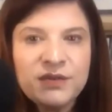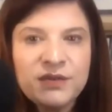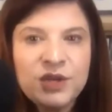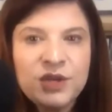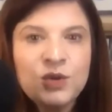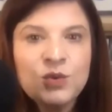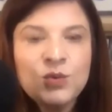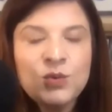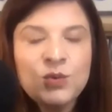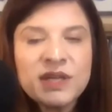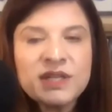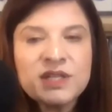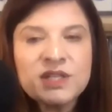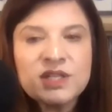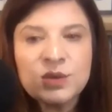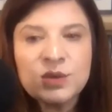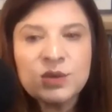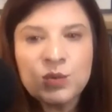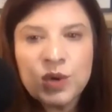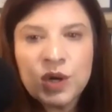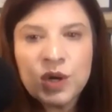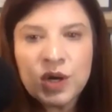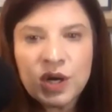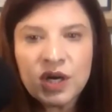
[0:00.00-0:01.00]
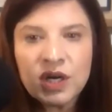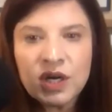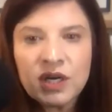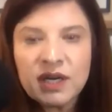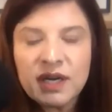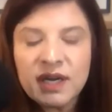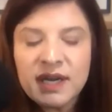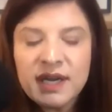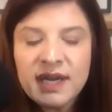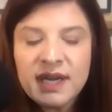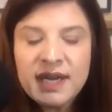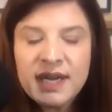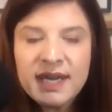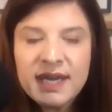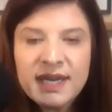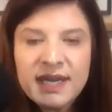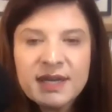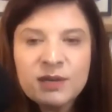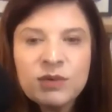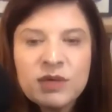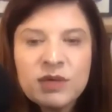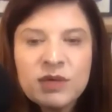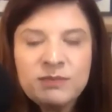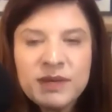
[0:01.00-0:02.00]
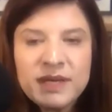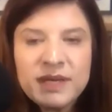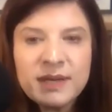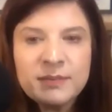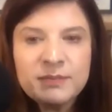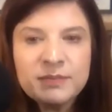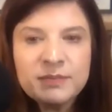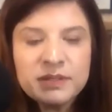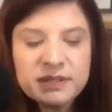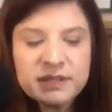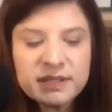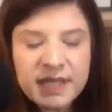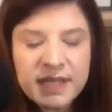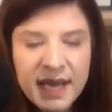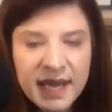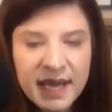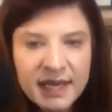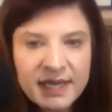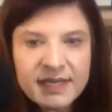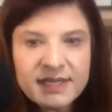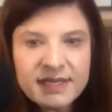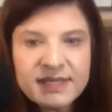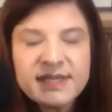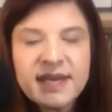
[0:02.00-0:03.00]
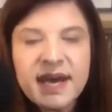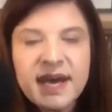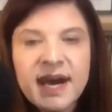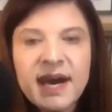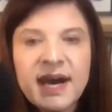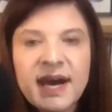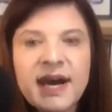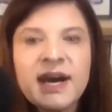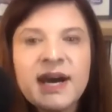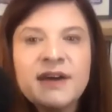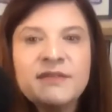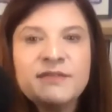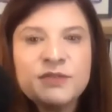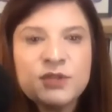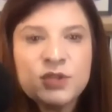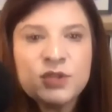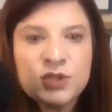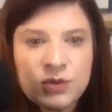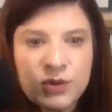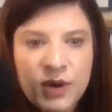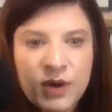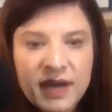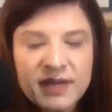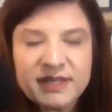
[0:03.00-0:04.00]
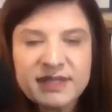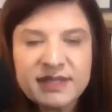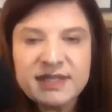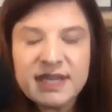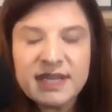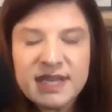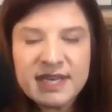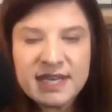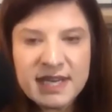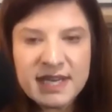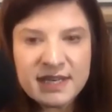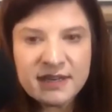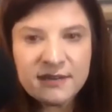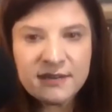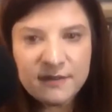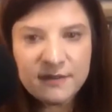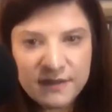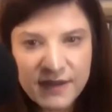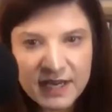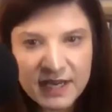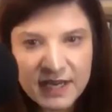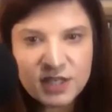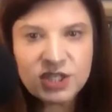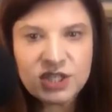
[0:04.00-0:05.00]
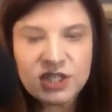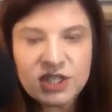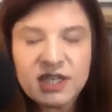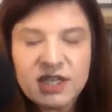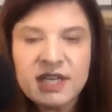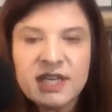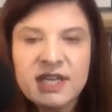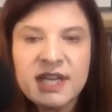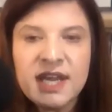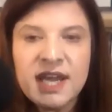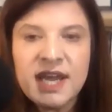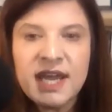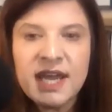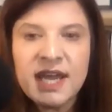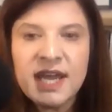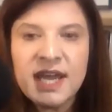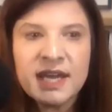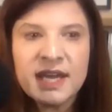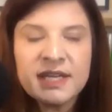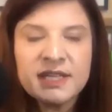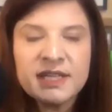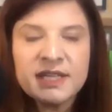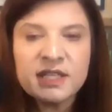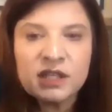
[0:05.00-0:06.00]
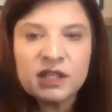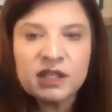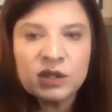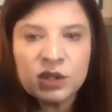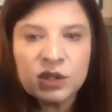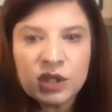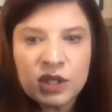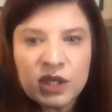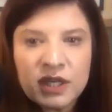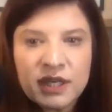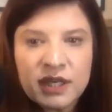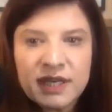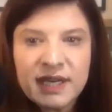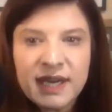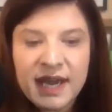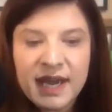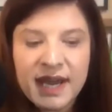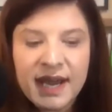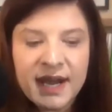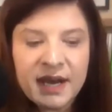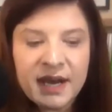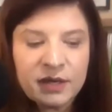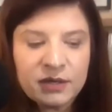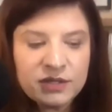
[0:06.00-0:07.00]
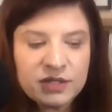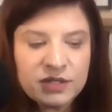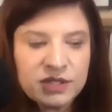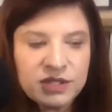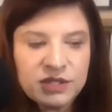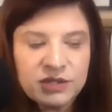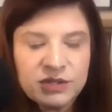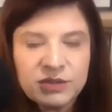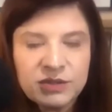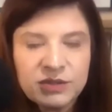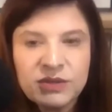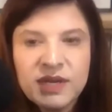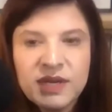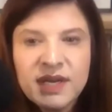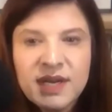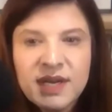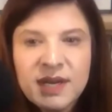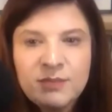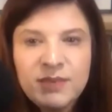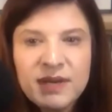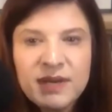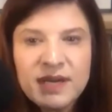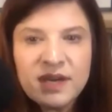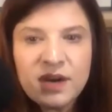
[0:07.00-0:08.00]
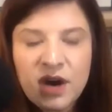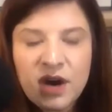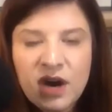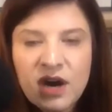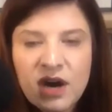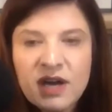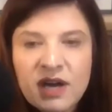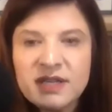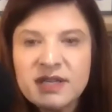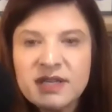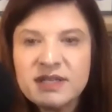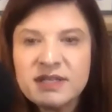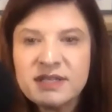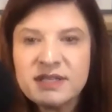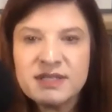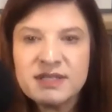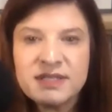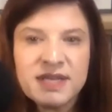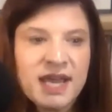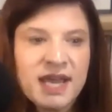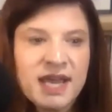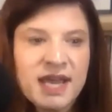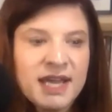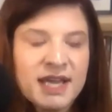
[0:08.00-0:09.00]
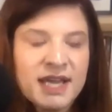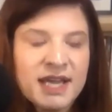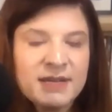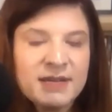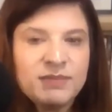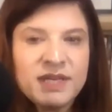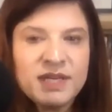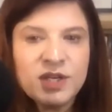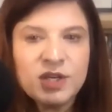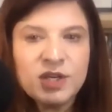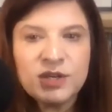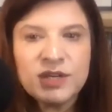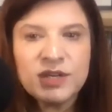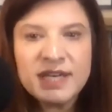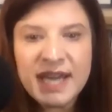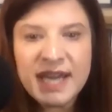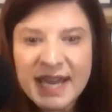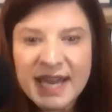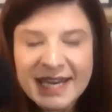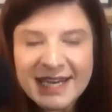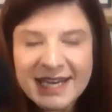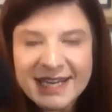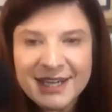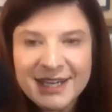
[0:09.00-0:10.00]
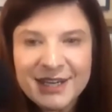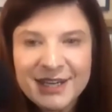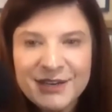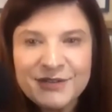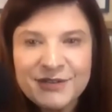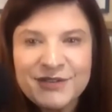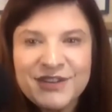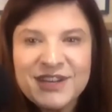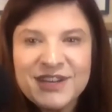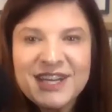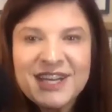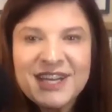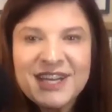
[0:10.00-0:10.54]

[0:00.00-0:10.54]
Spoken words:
you went to work, it would be a place of trust and innovation and learning how to be honest and be creative